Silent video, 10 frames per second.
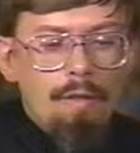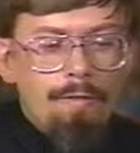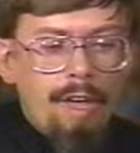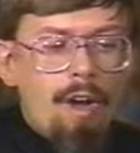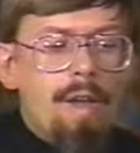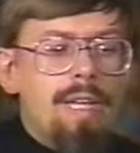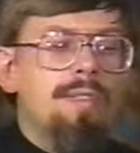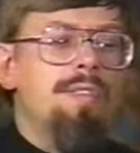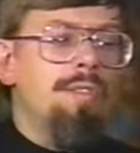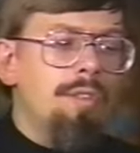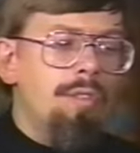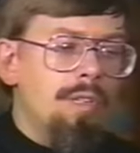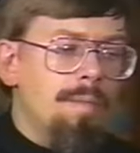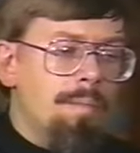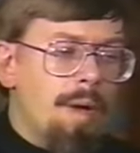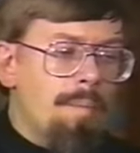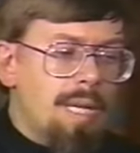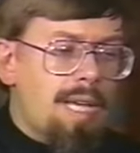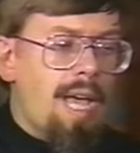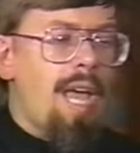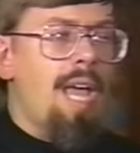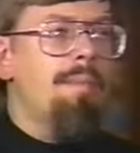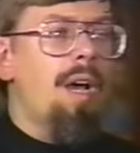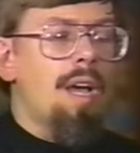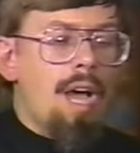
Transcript: very soon became